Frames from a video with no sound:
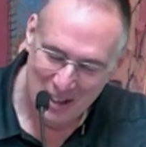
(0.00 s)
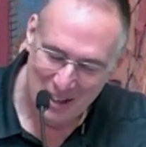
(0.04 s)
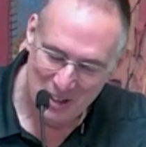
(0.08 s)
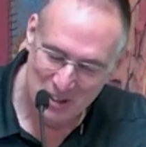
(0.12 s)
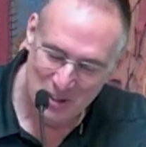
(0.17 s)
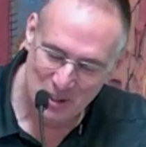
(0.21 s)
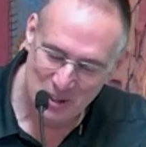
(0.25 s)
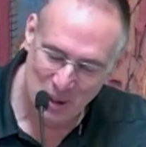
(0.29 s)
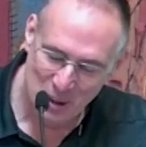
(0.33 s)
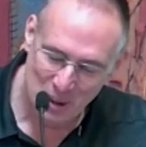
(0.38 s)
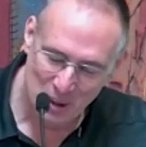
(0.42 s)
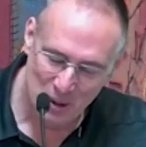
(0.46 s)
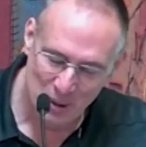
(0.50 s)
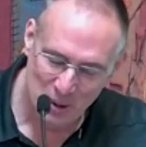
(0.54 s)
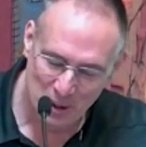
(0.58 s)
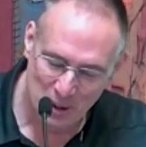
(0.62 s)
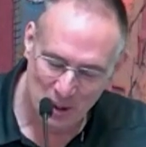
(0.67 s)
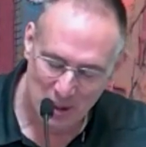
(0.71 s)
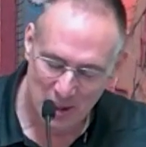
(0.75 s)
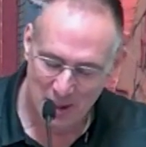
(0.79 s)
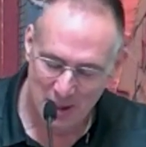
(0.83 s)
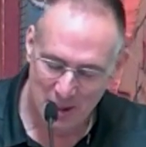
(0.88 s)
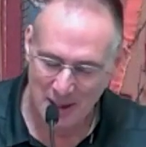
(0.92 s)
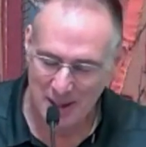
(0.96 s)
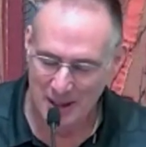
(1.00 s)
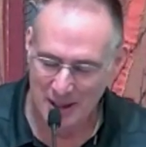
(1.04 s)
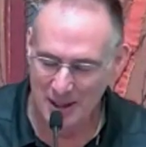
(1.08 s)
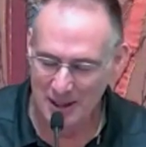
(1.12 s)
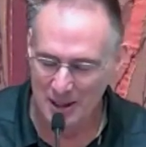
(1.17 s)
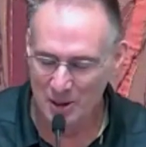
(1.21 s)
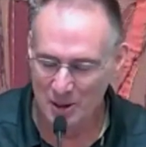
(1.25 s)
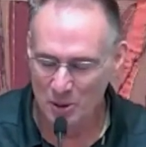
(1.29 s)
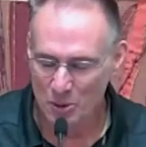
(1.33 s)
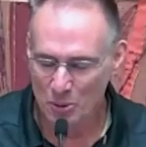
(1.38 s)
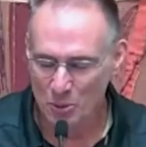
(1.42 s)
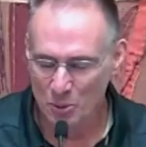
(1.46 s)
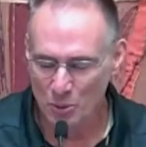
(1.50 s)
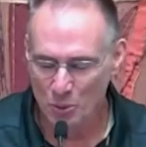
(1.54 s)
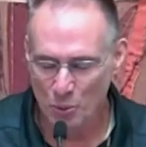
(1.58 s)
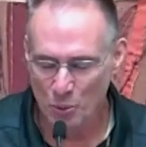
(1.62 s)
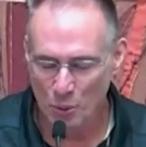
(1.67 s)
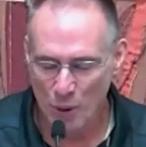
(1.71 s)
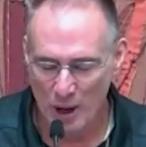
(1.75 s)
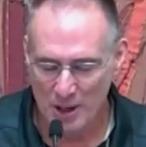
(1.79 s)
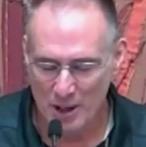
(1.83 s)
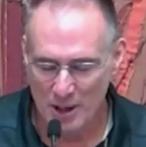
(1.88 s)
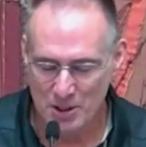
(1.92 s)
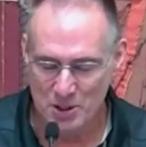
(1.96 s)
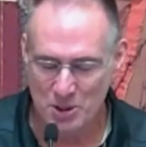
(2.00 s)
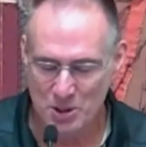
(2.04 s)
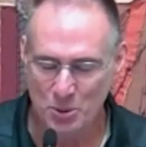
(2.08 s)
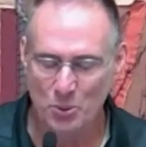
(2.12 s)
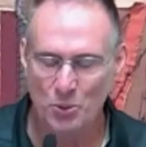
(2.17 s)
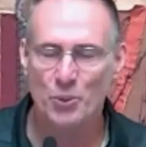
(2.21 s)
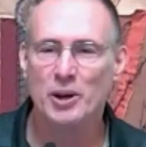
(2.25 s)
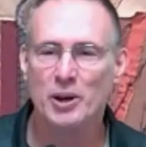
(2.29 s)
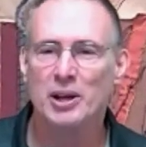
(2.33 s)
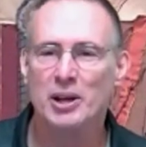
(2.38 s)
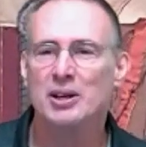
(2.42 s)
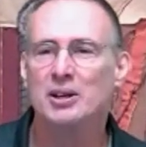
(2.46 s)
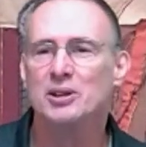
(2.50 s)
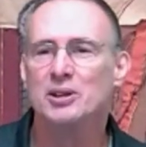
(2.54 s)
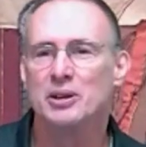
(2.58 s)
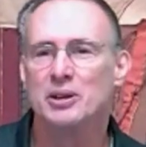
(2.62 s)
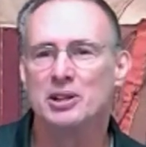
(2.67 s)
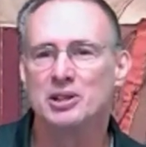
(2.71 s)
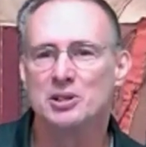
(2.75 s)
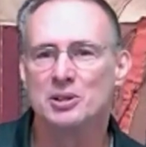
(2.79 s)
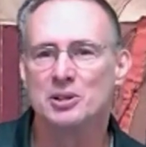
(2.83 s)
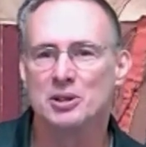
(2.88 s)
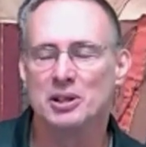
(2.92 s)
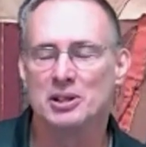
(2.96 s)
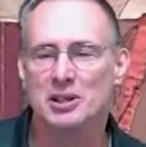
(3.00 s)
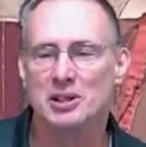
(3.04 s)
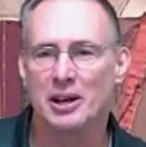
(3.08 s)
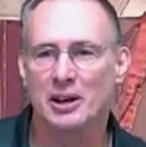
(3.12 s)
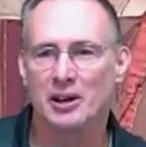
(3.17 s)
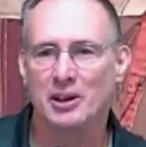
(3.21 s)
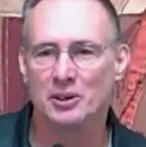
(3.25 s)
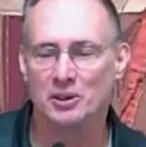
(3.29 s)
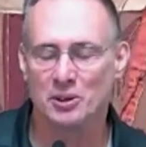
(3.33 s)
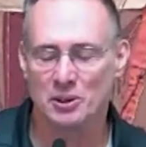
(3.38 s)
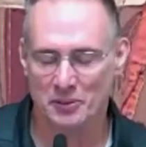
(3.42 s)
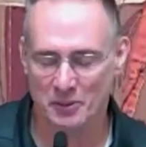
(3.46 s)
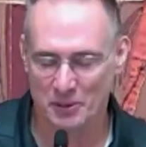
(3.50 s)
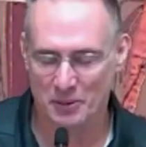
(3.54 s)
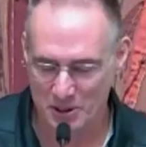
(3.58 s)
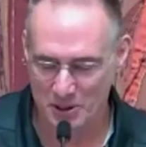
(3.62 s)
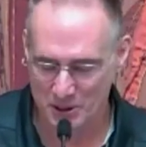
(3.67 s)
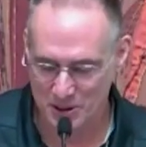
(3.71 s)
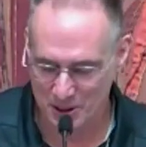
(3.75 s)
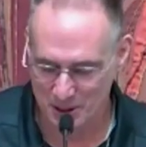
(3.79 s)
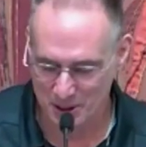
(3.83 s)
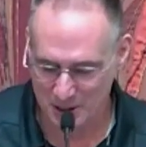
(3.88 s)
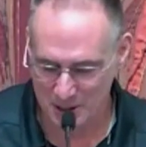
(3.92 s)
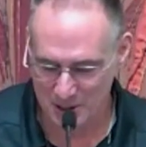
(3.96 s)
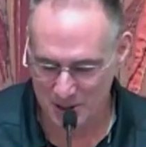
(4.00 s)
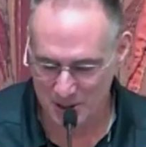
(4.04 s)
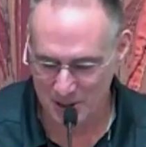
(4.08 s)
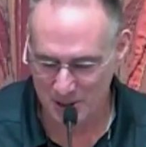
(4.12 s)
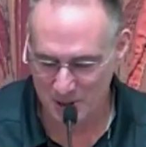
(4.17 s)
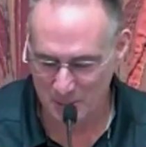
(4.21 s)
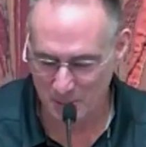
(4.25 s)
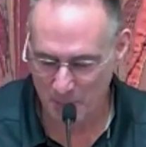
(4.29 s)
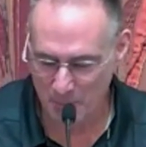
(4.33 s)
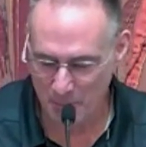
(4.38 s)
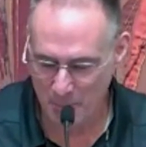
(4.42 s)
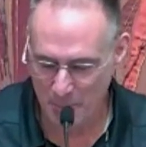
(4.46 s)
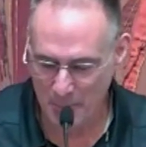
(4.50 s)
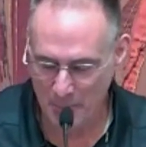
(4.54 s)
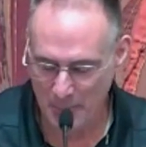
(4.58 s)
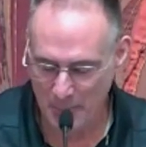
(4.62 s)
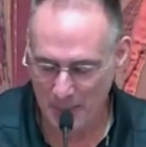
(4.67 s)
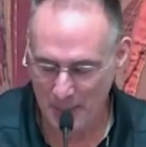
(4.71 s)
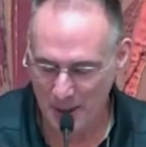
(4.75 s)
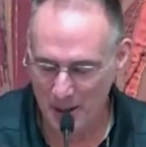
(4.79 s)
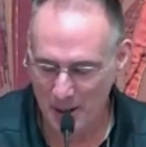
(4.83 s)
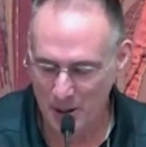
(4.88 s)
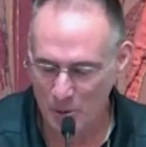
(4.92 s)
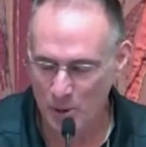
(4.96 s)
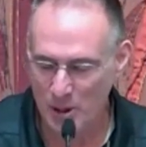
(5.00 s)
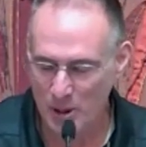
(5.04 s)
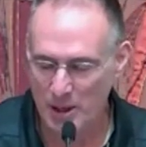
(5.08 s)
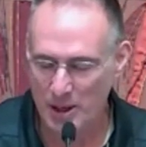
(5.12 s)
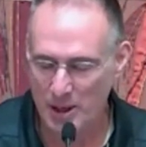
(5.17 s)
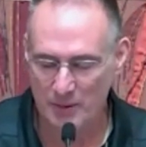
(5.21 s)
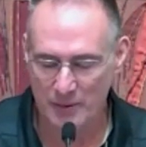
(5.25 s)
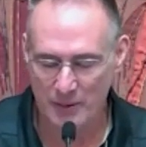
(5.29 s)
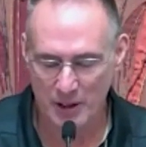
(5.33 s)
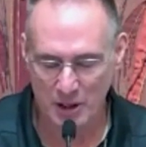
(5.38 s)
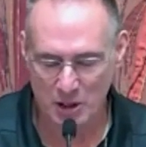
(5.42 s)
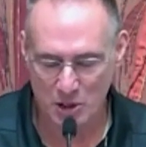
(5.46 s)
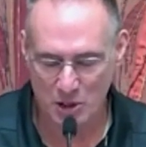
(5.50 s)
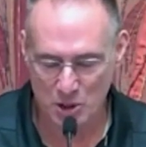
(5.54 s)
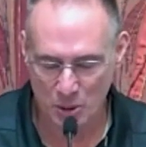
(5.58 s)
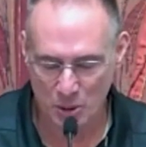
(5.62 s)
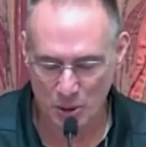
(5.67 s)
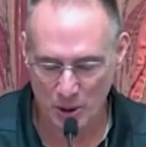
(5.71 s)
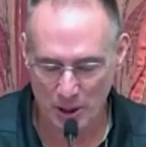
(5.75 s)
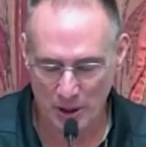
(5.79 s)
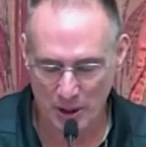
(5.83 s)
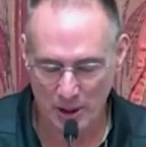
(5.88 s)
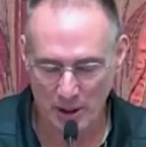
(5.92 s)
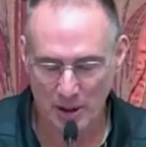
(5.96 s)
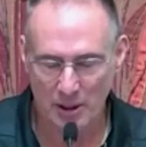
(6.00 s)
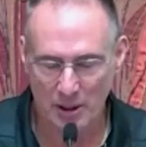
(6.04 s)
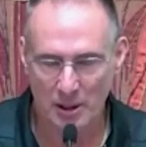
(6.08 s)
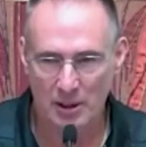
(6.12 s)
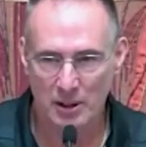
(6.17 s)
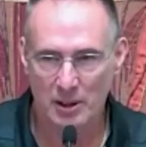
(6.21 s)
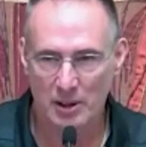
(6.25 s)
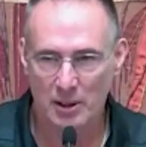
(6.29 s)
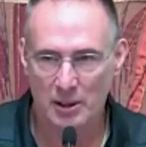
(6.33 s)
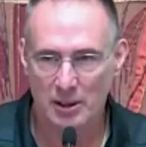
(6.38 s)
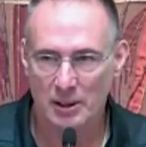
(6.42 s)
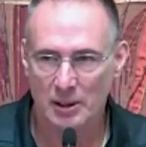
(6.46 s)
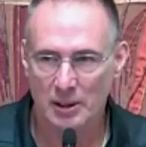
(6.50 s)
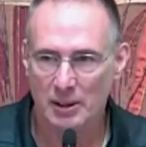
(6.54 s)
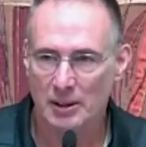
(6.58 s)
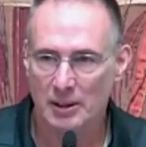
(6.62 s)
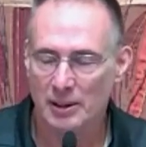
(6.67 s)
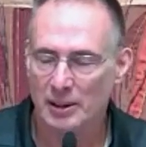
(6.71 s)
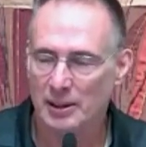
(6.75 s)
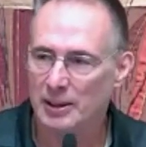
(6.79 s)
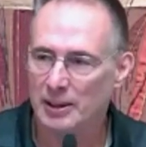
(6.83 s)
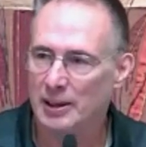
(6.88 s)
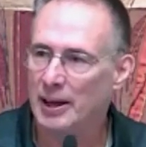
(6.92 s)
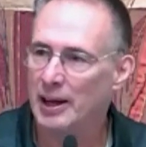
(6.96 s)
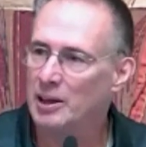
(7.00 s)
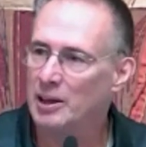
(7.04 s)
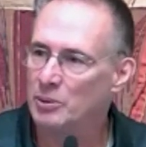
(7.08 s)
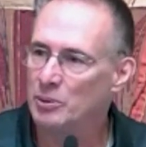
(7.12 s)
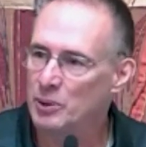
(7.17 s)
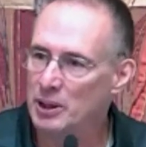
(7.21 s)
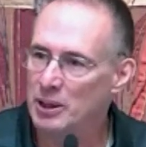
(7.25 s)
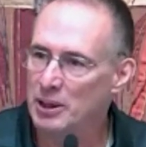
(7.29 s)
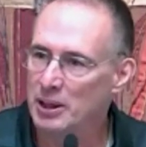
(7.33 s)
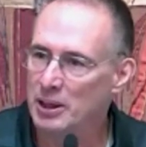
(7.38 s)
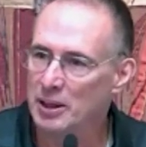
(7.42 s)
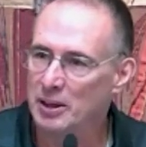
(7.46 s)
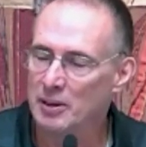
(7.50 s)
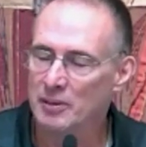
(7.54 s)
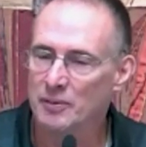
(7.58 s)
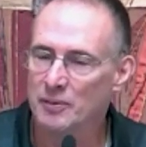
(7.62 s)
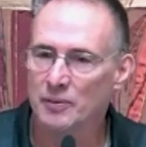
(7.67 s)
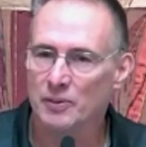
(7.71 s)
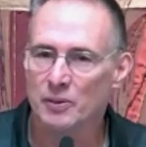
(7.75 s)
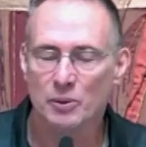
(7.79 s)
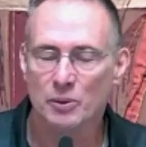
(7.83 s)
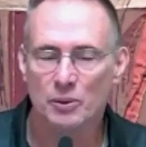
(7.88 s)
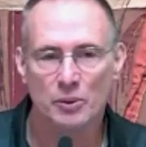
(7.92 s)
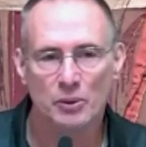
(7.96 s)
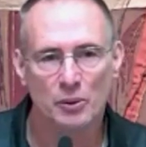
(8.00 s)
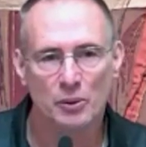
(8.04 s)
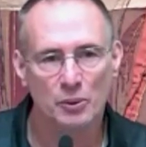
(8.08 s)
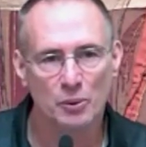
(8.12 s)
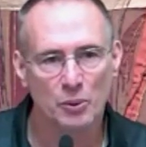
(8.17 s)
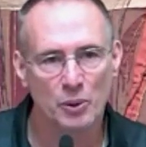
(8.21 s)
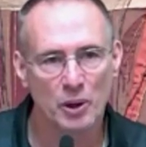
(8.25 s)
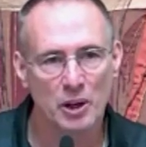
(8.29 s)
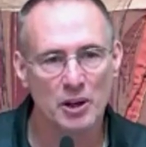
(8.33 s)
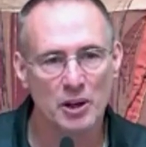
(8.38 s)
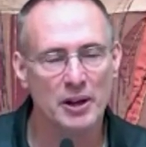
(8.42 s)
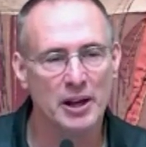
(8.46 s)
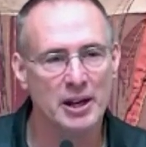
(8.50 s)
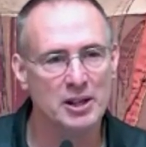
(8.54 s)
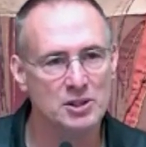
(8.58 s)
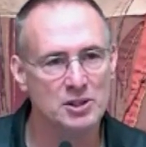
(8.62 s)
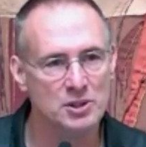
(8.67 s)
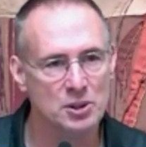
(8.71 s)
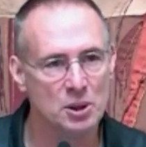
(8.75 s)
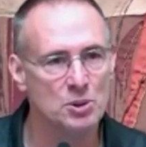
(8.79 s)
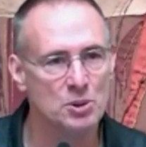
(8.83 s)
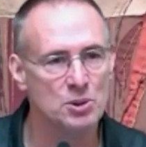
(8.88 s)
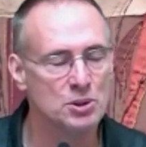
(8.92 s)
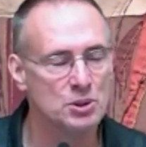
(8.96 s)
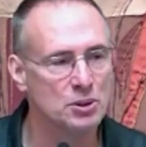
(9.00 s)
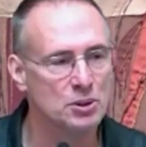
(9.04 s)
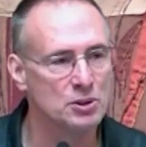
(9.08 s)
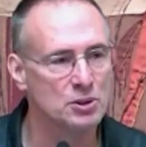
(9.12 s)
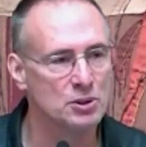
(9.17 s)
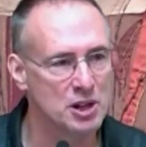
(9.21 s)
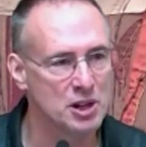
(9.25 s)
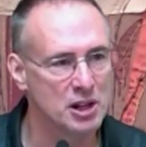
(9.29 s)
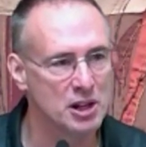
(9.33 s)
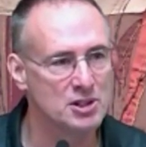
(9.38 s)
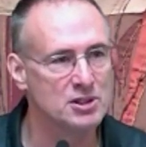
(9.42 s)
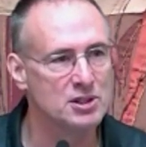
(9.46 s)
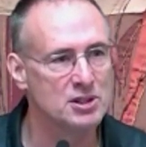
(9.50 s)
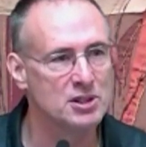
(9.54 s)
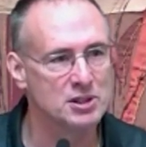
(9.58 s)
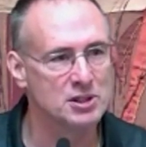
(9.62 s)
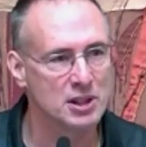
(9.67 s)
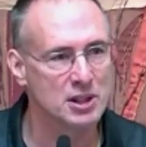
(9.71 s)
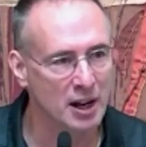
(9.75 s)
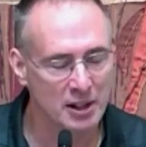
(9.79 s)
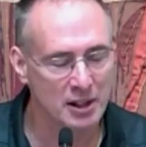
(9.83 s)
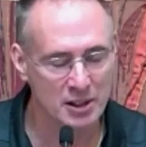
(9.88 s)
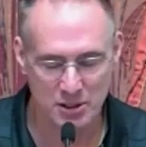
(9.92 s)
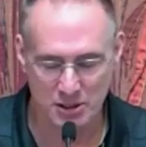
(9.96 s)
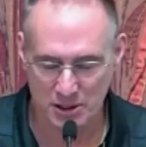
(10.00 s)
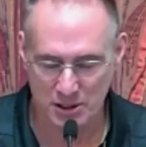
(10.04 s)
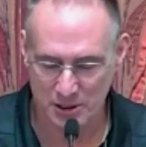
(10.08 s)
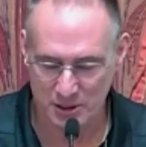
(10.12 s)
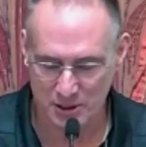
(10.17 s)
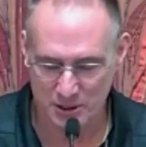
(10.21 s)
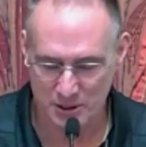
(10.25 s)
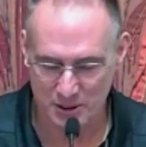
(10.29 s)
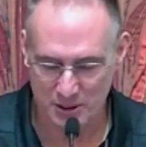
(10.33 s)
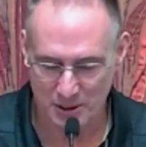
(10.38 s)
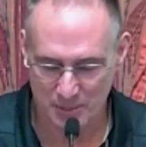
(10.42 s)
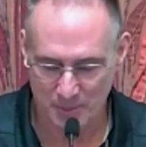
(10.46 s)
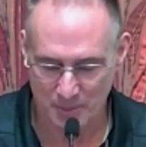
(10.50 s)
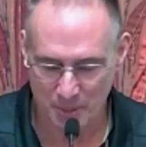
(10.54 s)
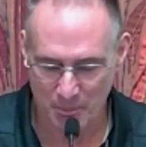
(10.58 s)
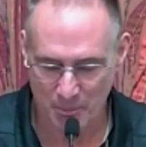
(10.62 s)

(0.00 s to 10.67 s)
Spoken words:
So what do as Unitarian Universalists? We give in joy, and we give with a social justice conscience.